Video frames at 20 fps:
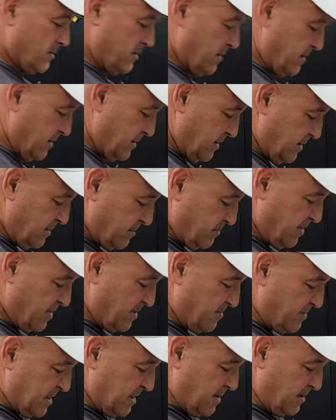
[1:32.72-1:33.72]
they need to be
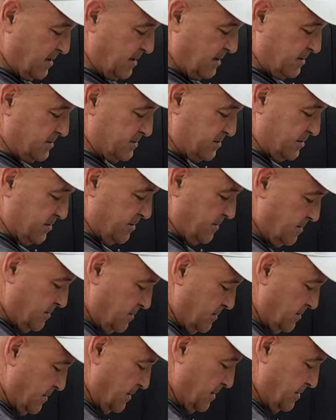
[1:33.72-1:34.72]
about an inch
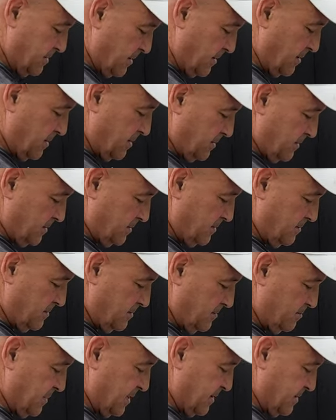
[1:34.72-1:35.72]
right there.
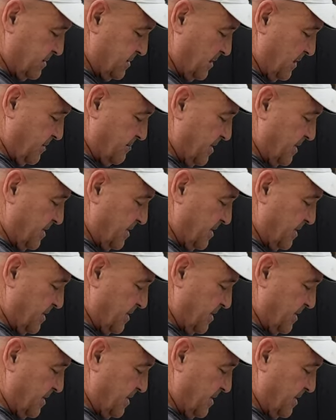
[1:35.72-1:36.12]
By the time